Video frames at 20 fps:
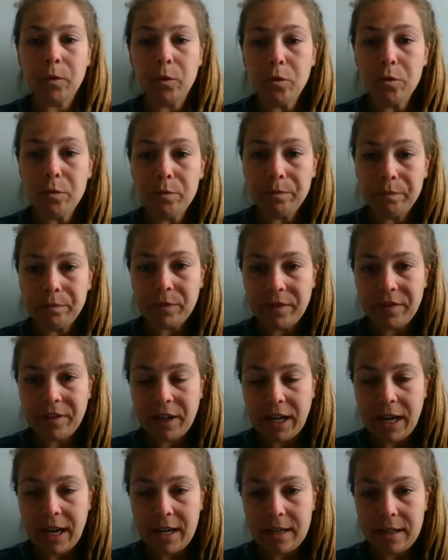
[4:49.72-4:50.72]
ooh, I
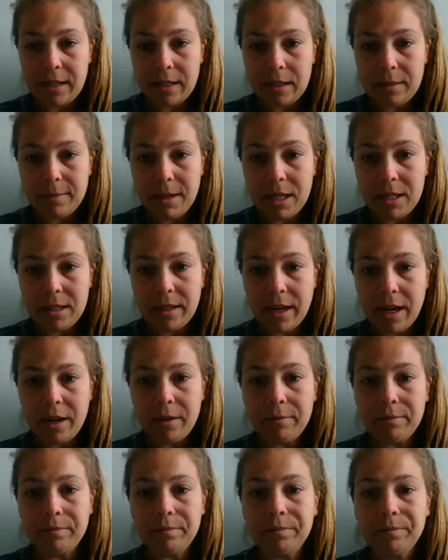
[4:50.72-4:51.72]
forgot the space
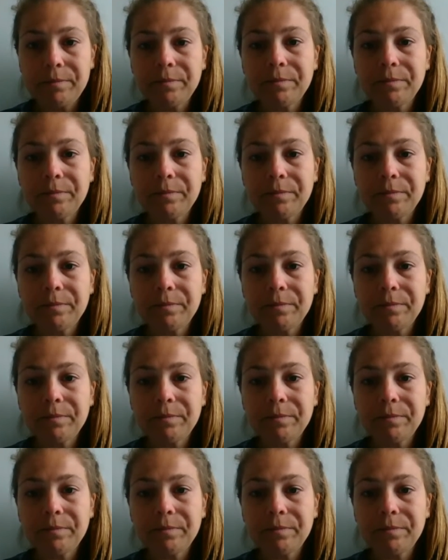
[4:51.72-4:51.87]
there,